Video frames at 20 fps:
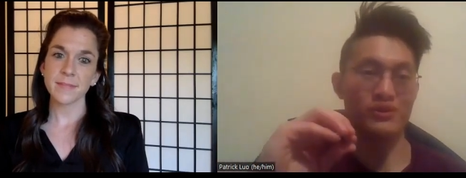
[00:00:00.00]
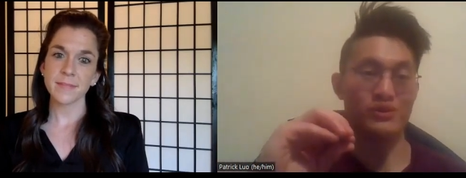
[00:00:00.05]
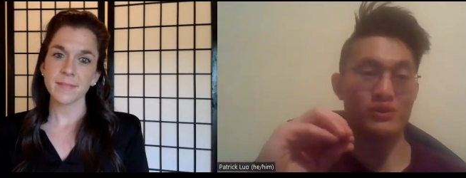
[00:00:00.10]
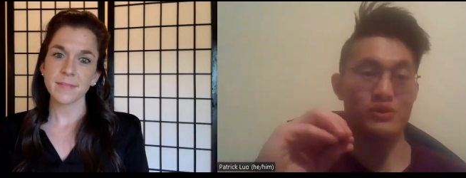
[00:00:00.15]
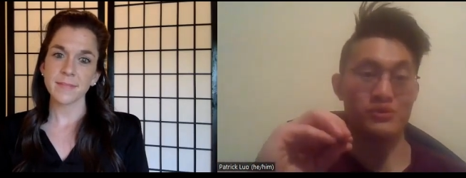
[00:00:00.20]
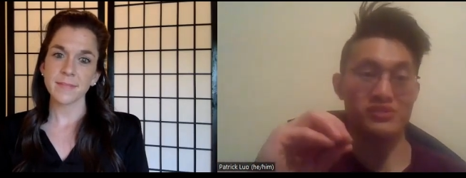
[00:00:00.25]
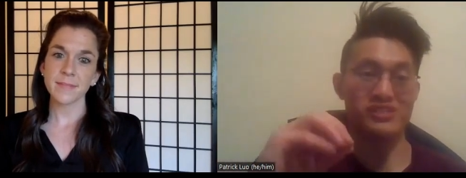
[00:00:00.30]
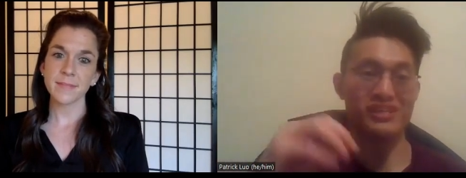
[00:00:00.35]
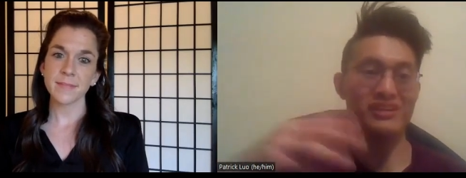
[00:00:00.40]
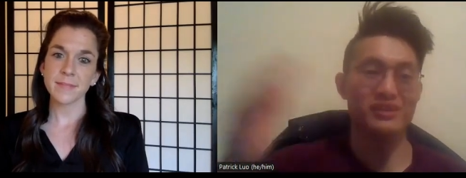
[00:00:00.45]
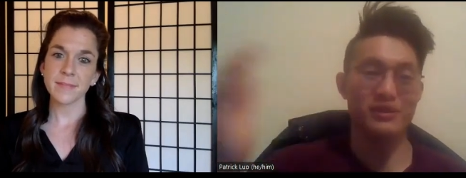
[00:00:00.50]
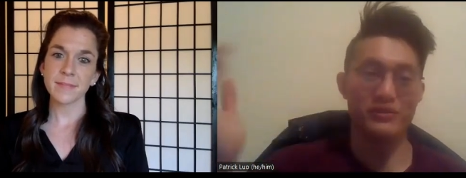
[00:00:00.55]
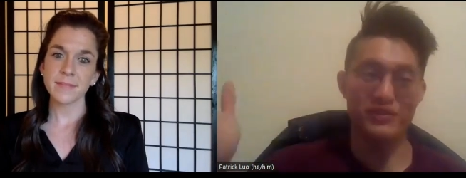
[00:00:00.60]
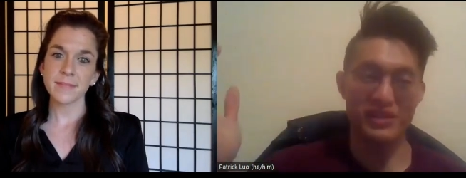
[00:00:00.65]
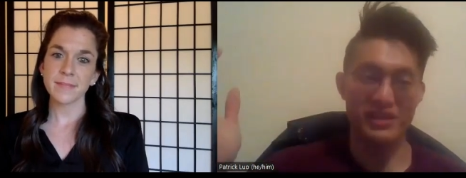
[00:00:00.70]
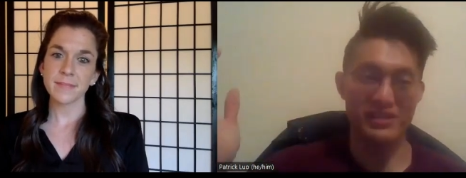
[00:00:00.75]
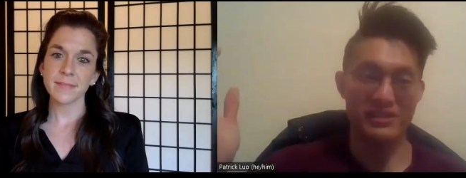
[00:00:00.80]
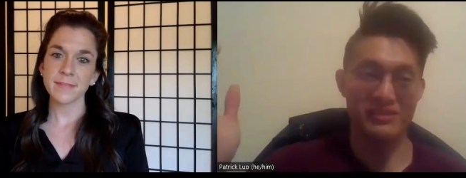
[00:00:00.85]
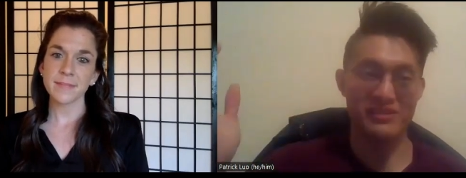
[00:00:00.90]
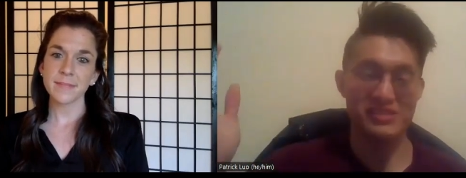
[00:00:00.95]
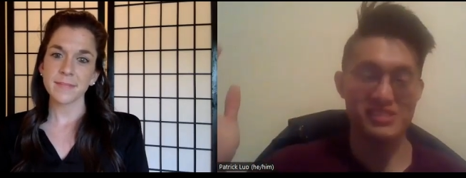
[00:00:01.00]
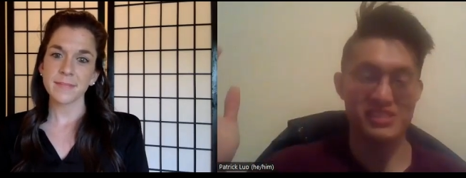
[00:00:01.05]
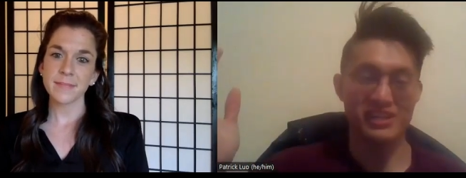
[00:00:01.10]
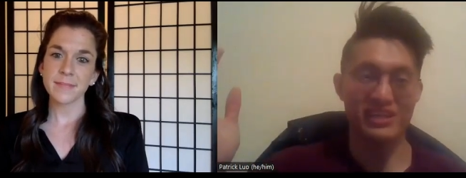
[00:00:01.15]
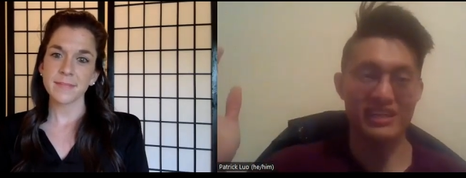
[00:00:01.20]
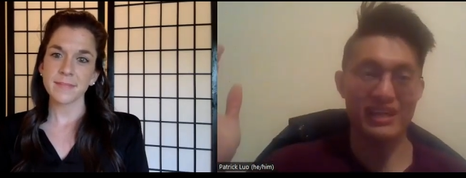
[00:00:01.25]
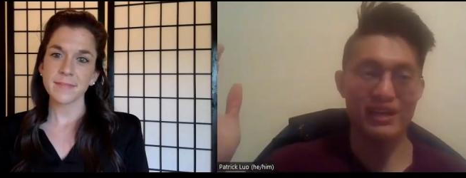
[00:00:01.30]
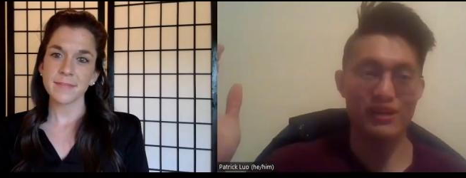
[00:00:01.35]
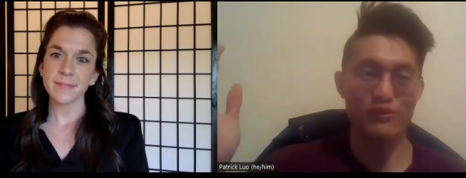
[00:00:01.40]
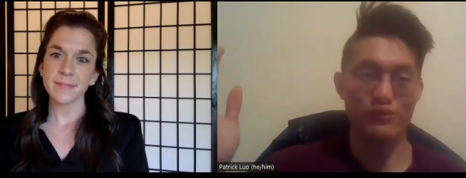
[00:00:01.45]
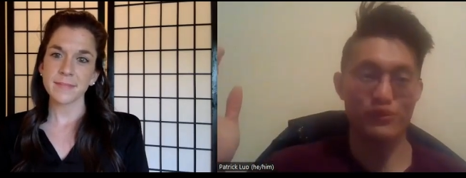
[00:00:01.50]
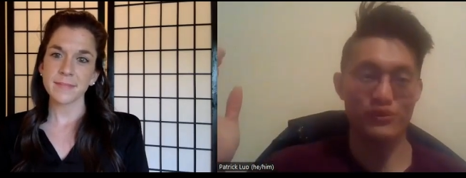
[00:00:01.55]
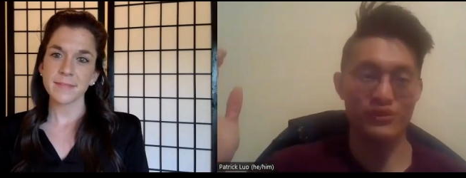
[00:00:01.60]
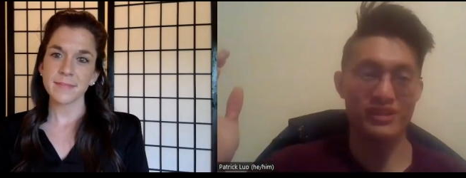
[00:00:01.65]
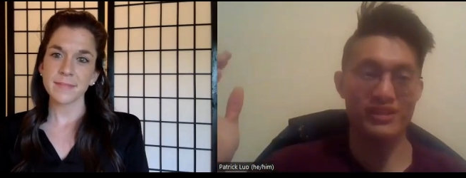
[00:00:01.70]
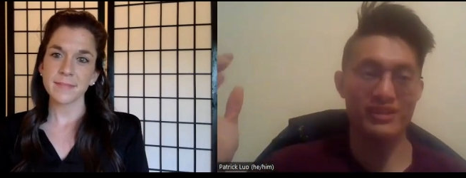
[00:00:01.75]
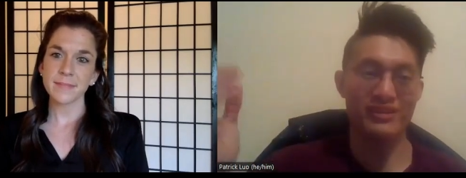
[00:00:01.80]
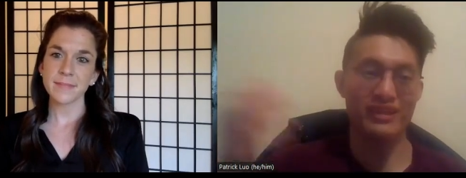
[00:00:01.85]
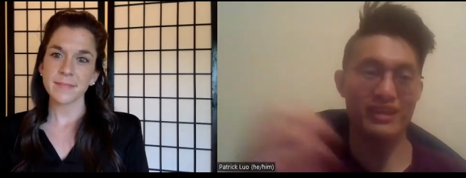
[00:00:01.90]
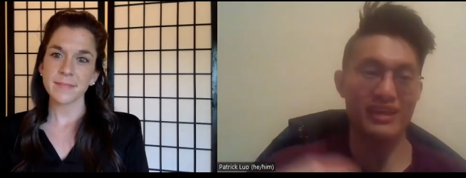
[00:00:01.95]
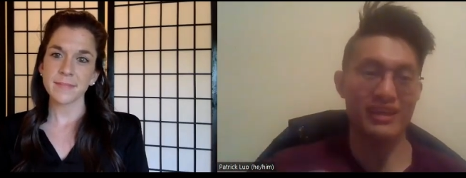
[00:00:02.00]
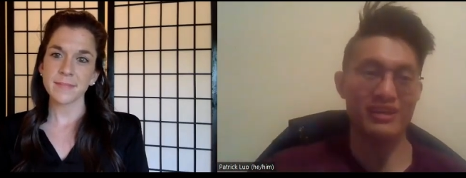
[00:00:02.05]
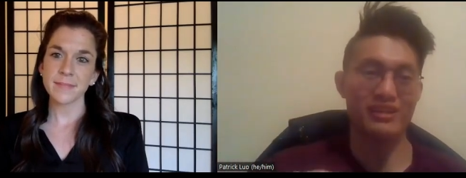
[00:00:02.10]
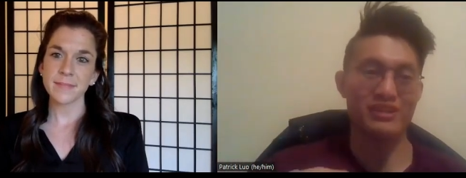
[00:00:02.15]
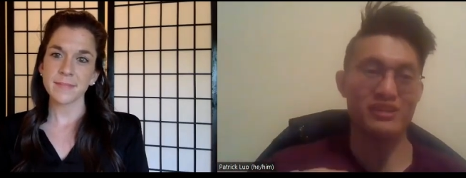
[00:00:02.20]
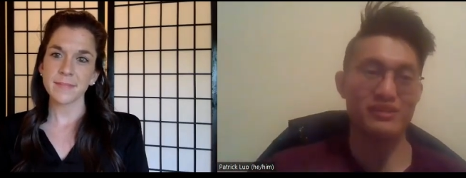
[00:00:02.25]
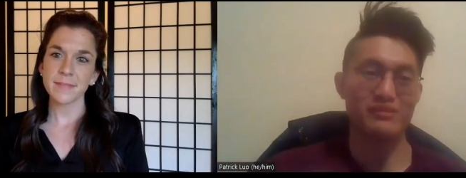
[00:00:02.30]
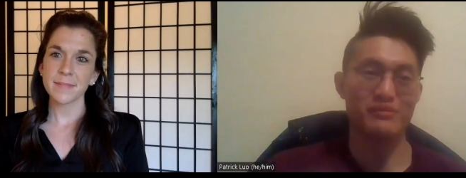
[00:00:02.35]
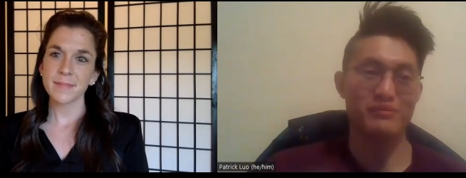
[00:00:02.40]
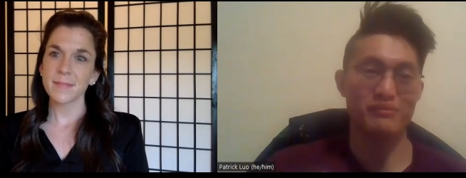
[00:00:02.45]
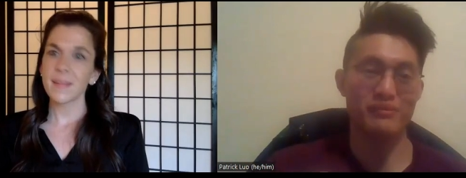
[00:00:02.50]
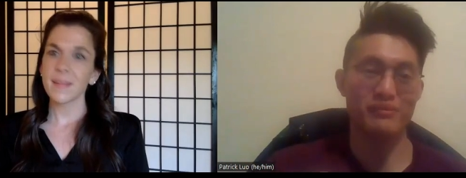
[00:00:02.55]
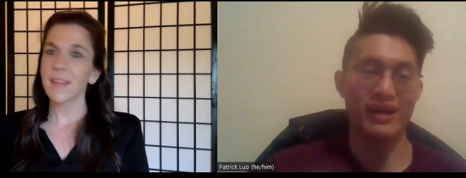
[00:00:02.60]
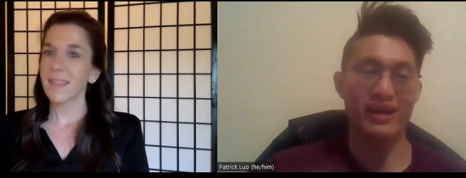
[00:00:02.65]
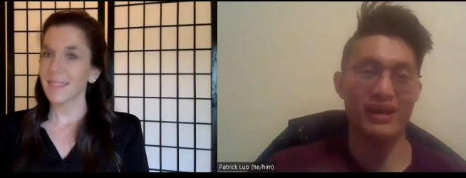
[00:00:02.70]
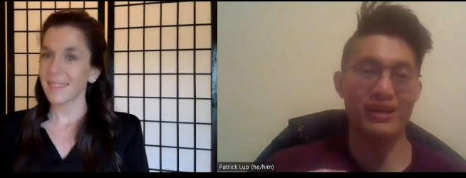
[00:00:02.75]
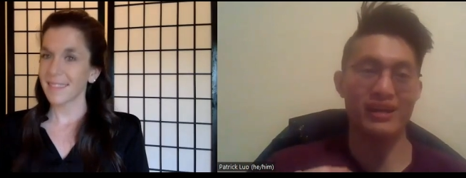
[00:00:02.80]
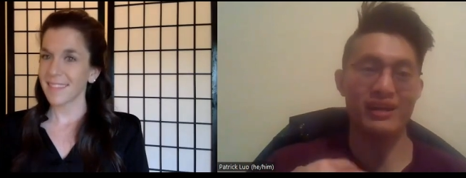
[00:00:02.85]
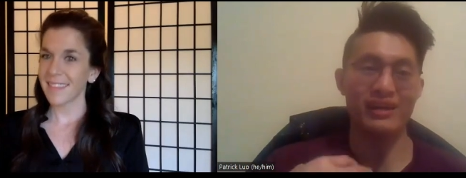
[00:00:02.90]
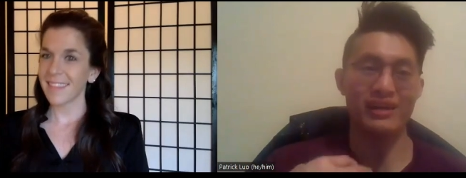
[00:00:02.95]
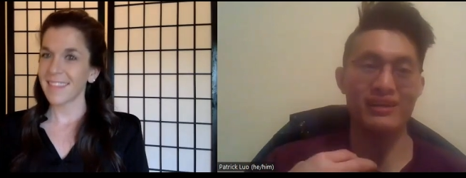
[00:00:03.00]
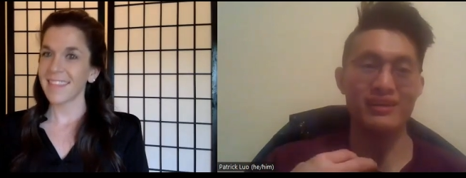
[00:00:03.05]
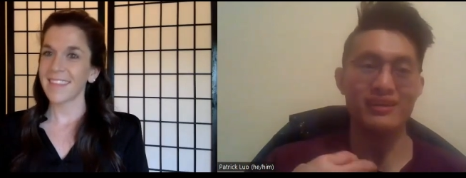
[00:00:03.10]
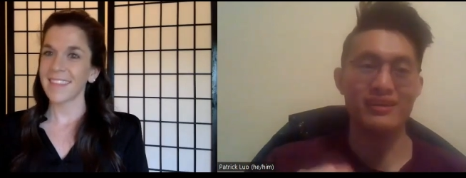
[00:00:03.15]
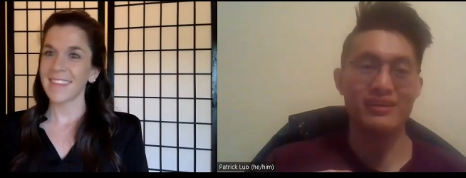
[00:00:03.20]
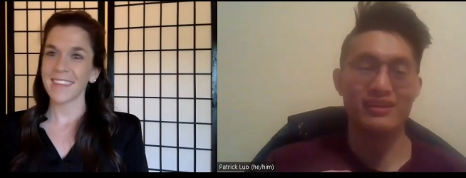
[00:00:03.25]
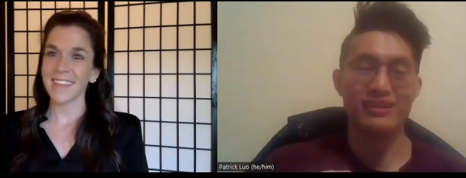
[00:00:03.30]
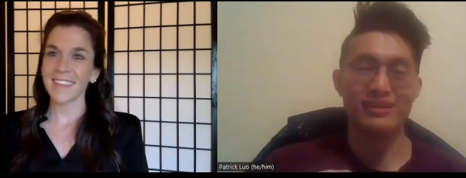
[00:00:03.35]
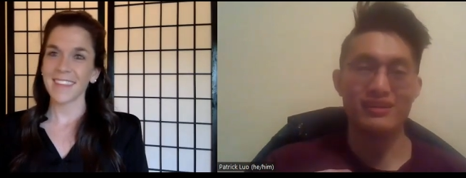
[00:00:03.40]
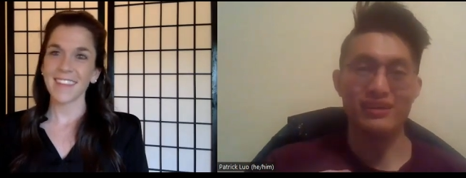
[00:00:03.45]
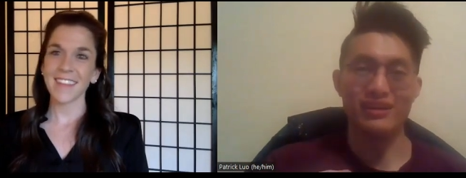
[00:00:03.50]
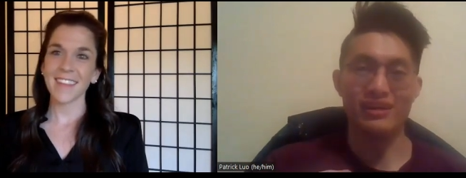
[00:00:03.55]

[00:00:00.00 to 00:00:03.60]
Speaker 1: uncle who's now living in sunny California and my